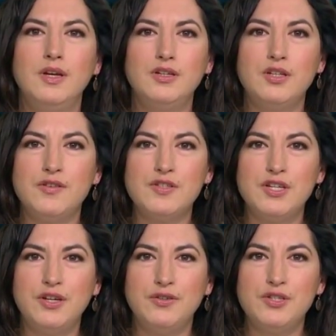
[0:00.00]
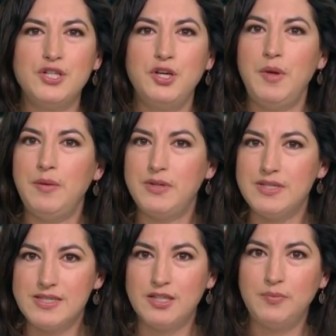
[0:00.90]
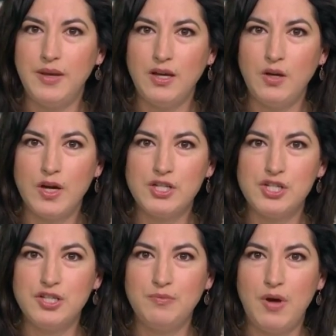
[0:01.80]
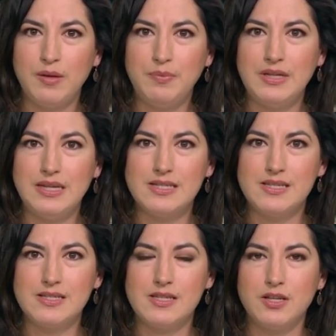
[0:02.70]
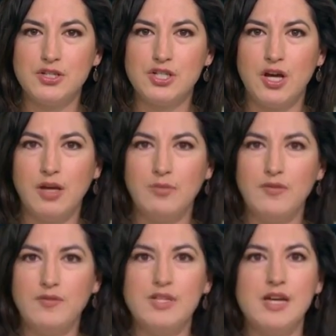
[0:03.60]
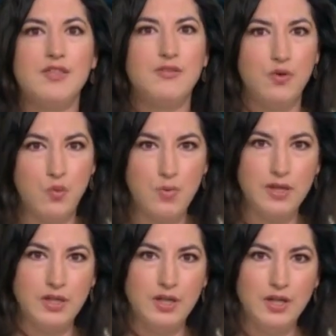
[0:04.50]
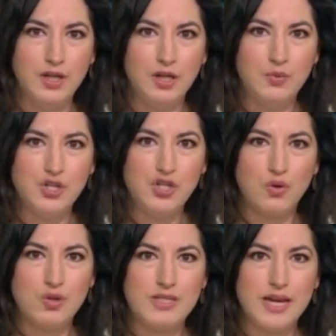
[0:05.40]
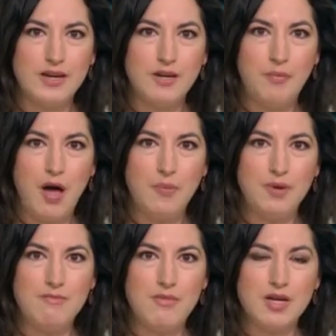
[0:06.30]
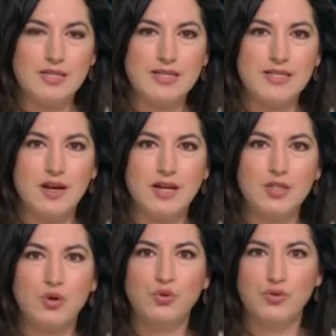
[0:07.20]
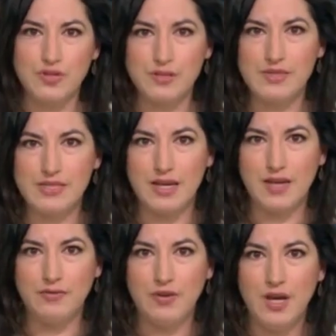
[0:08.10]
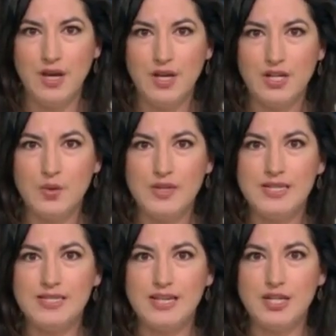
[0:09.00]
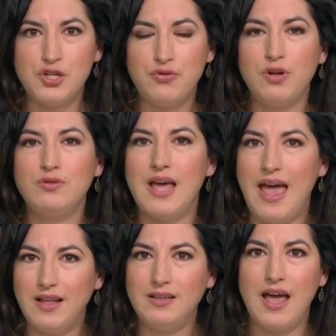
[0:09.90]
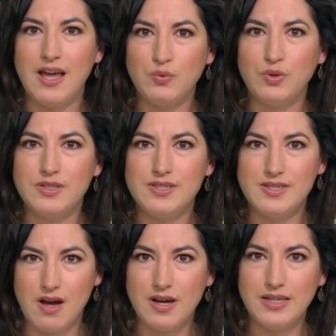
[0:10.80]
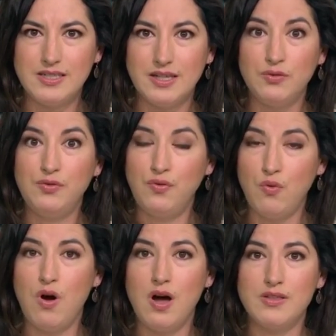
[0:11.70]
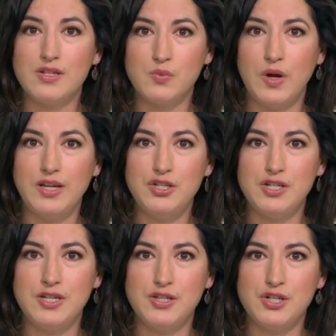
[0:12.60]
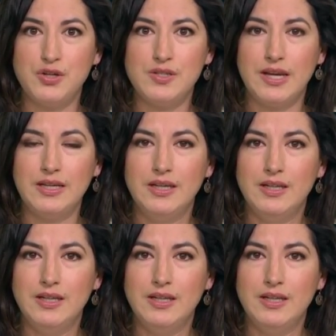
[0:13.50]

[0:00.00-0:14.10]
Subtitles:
Good afternoon. Two people are still being questioned by police this lunchtime over the death of a woman who was shot dead at a pub in Merseyside on Christmas Eve. 26-year-old Elle Edwards died and four others were injured in the shooting.